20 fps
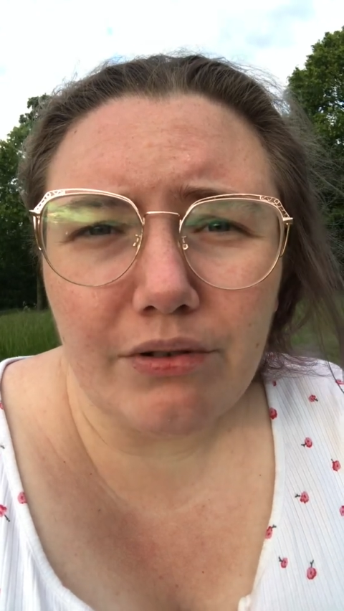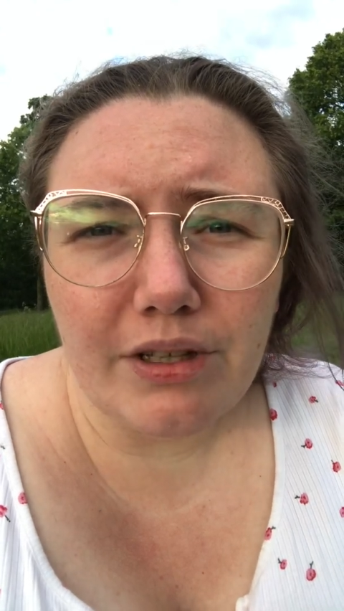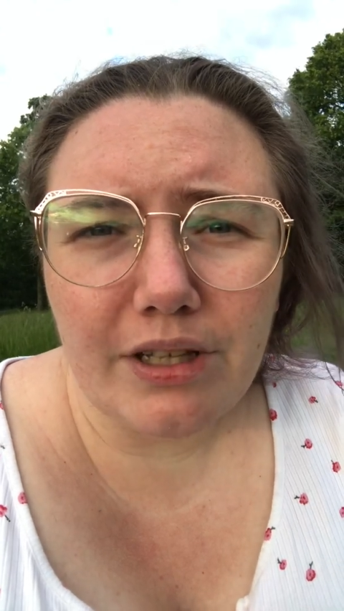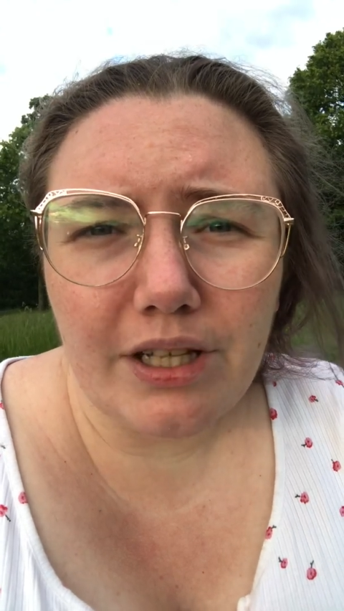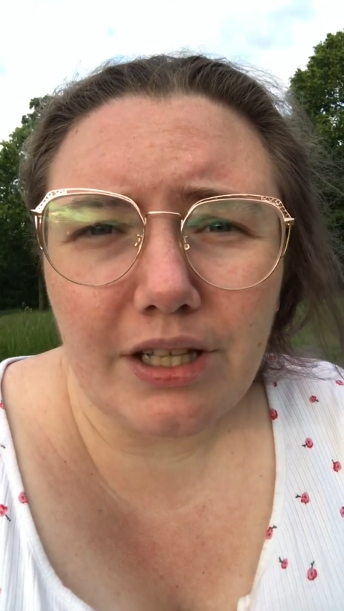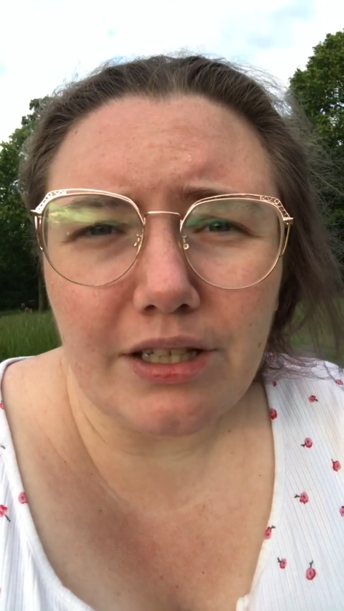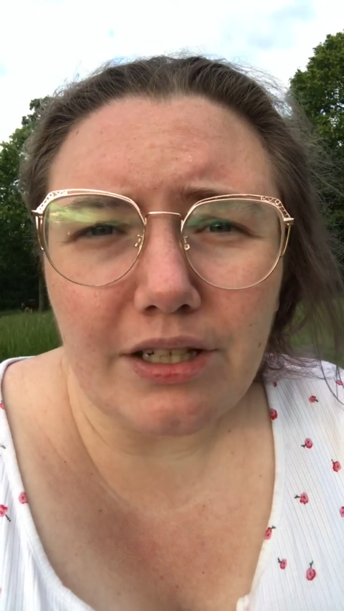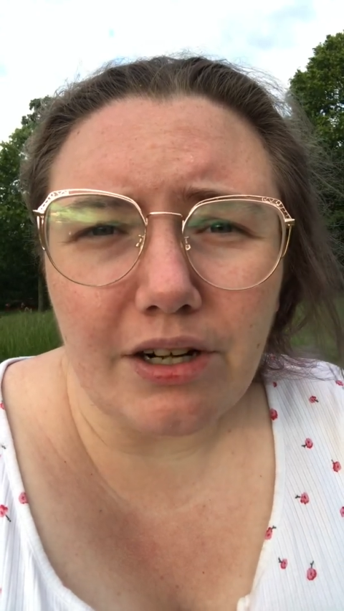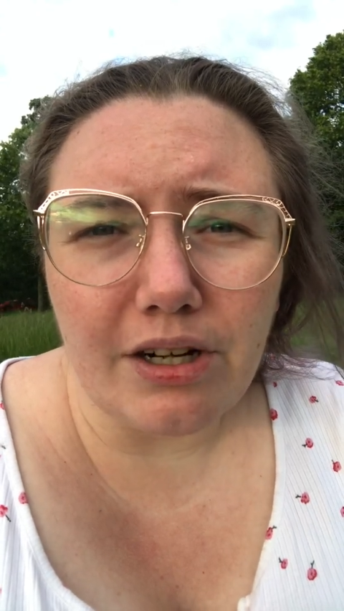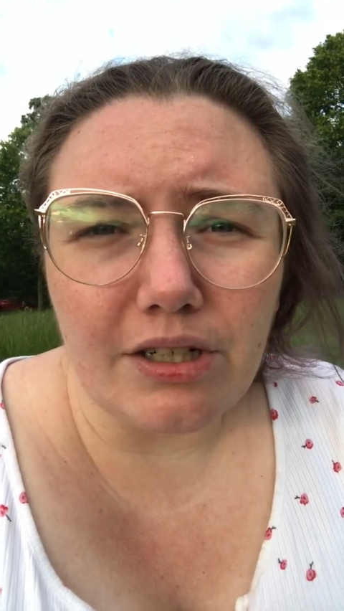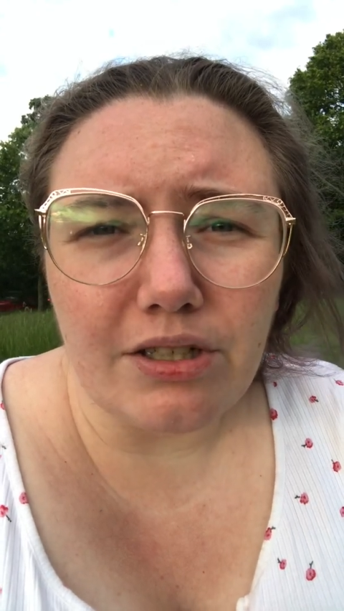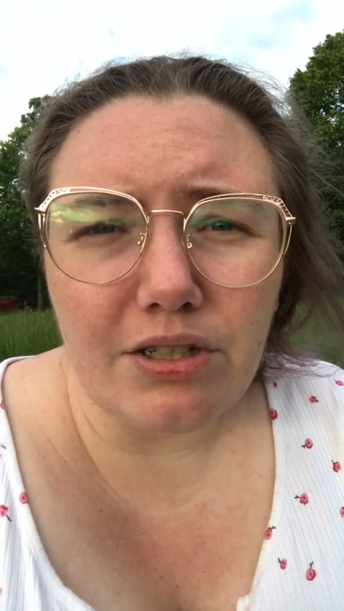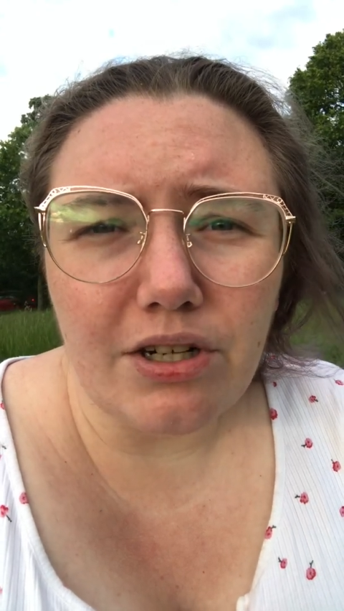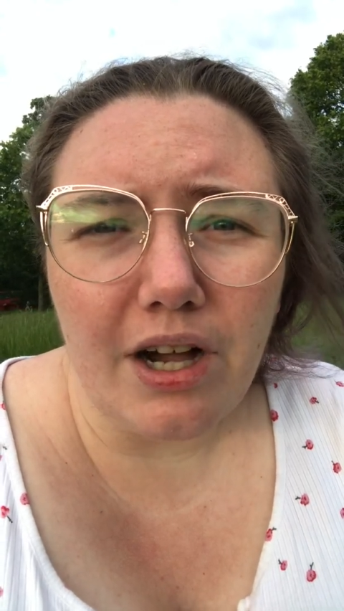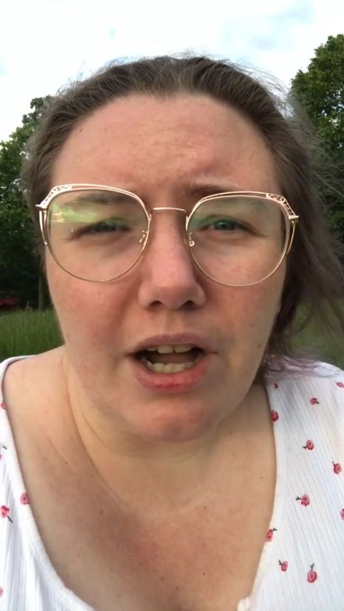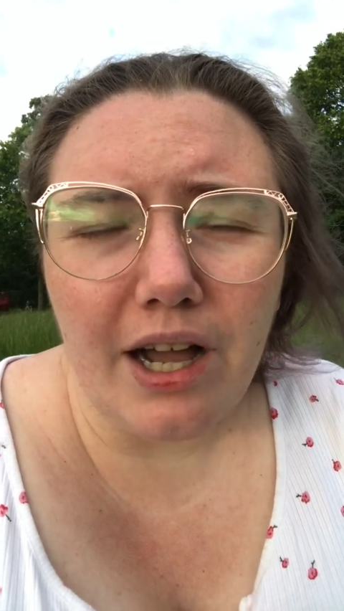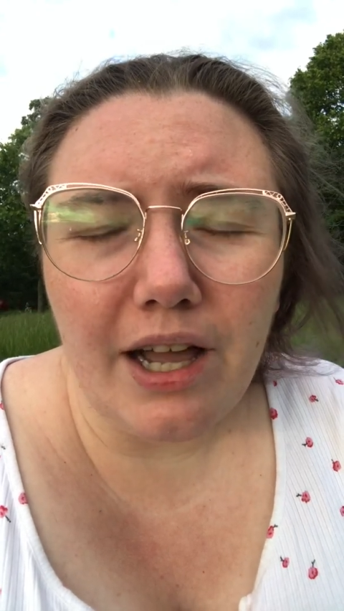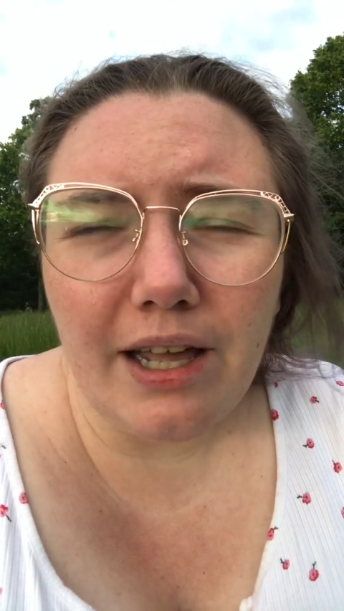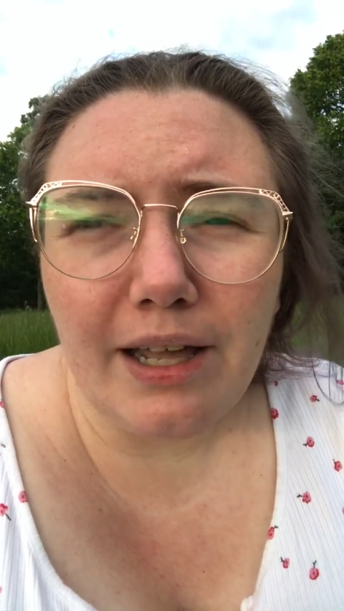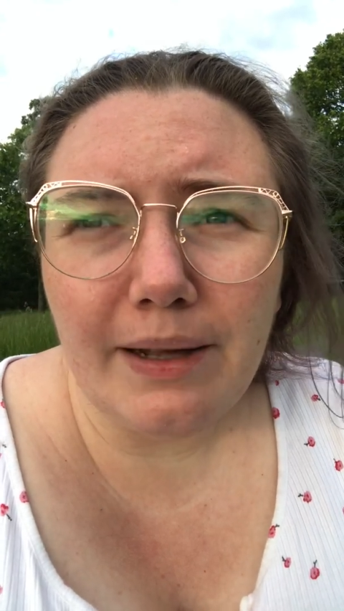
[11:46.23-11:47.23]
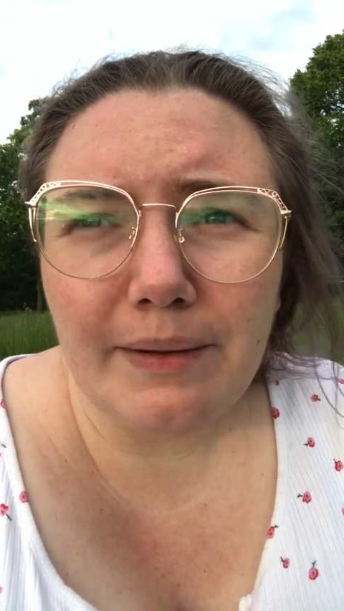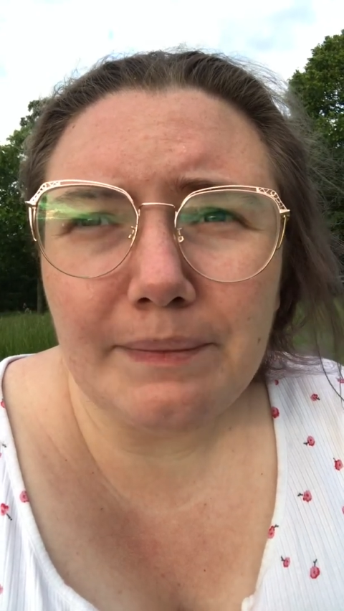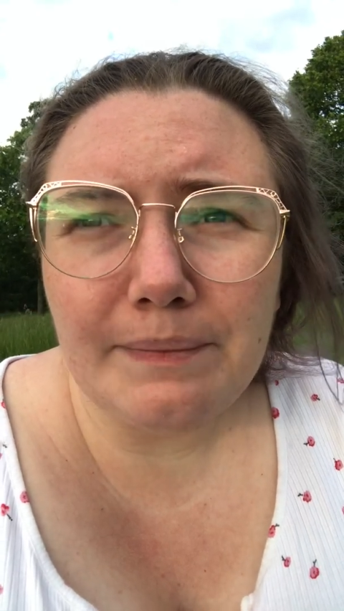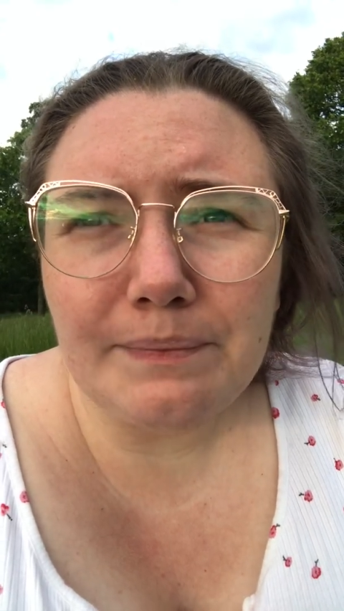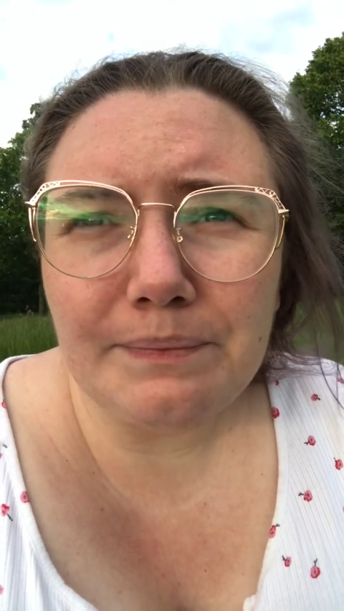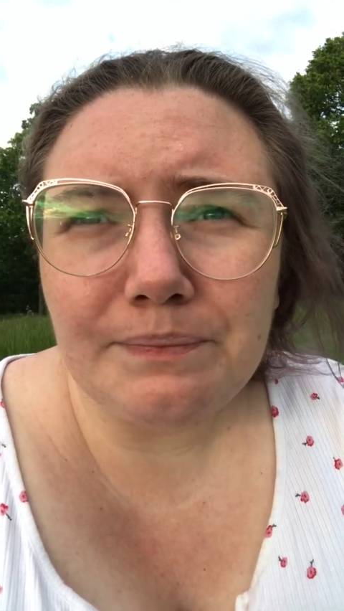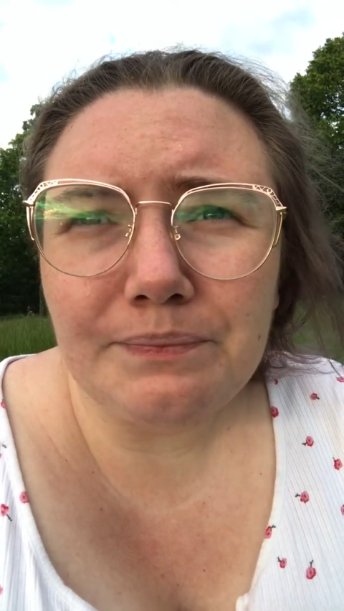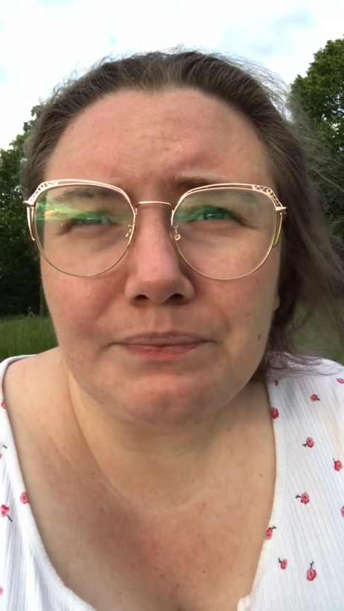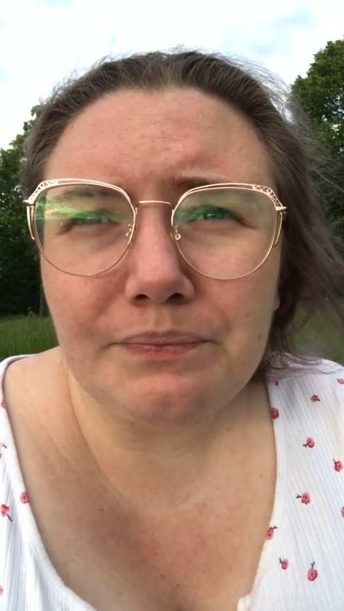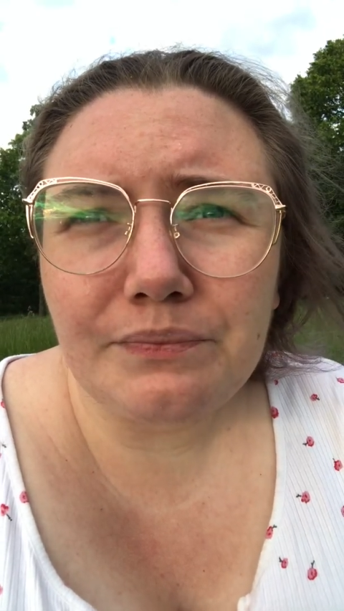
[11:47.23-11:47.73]
really dark
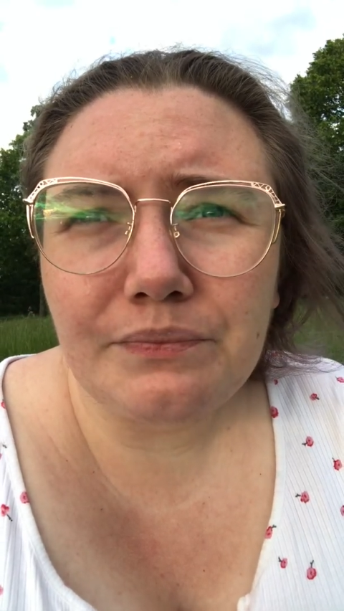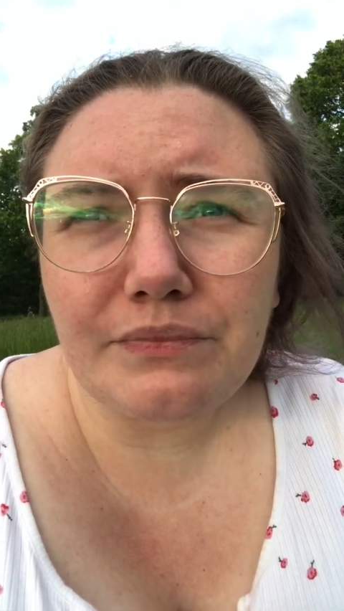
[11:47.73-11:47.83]
time,